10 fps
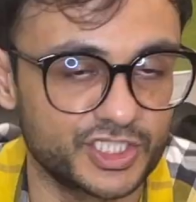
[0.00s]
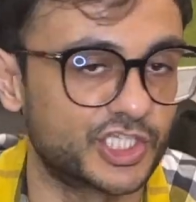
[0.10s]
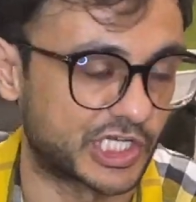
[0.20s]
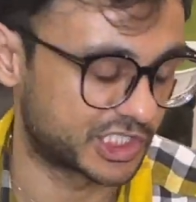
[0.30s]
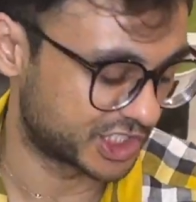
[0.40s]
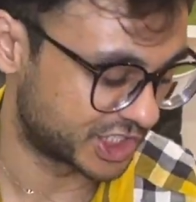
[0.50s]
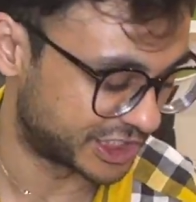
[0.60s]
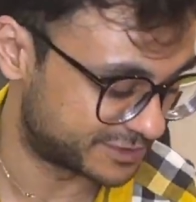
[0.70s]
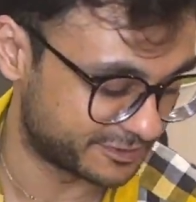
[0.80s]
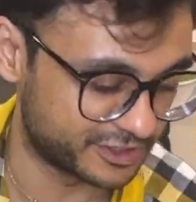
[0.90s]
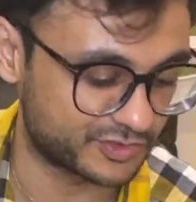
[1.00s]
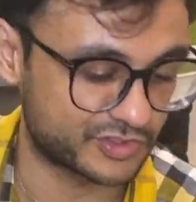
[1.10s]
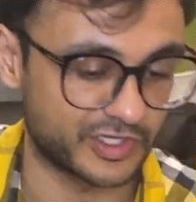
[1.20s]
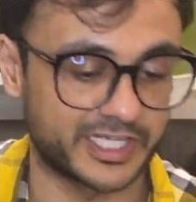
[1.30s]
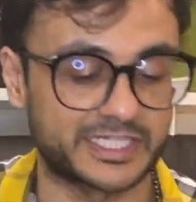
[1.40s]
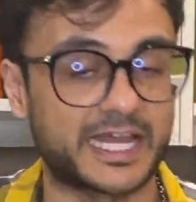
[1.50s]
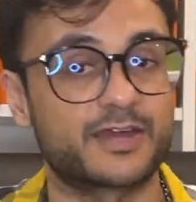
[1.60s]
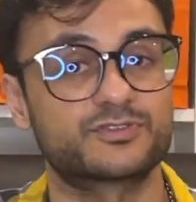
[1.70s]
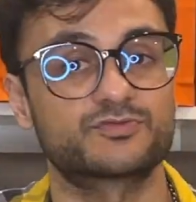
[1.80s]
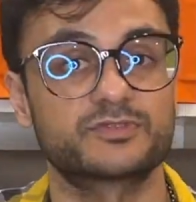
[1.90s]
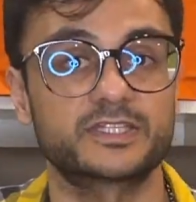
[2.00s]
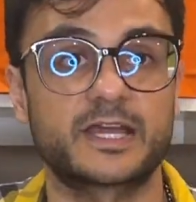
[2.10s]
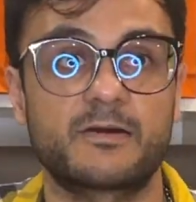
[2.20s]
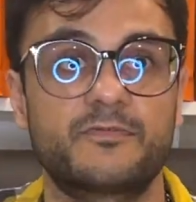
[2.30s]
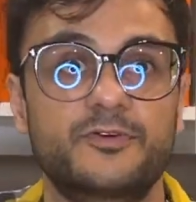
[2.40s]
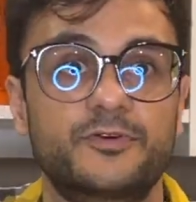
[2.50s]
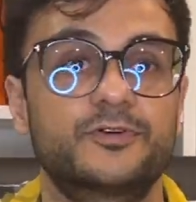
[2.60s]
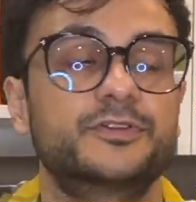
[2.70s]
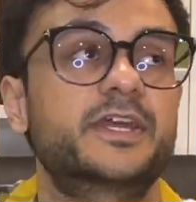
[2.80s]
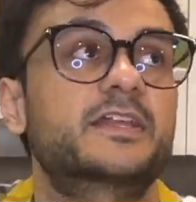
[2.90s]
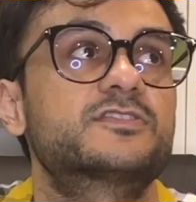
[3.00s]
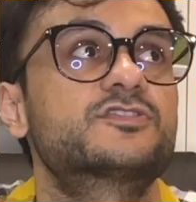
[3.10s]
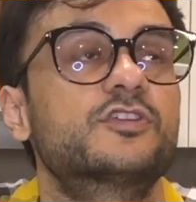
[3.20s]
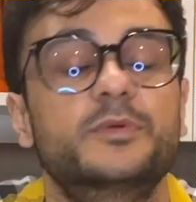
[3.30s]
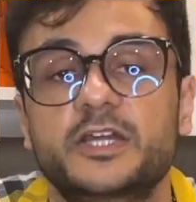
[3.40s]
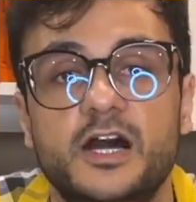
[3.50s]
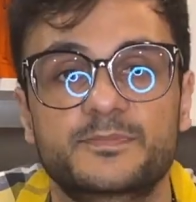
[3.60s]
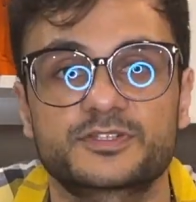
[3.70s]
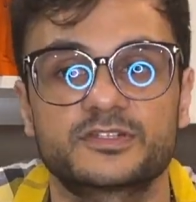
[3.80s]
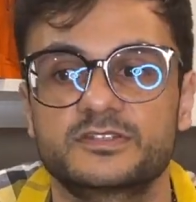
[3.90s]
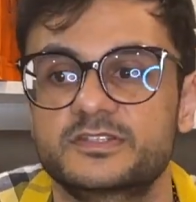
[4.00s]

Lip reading: Look. The experience was great. The guy was really helpful. They had so many options.